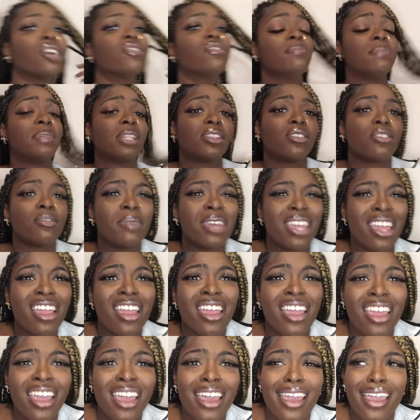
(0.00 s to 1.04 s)
him a little bit
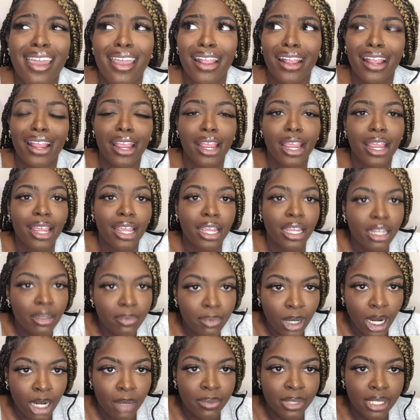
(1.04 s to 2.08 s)
and he
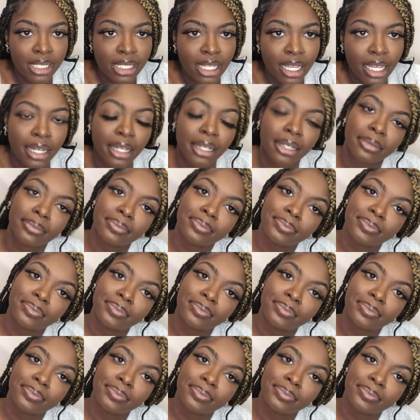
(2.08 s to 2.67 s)
propped his head up.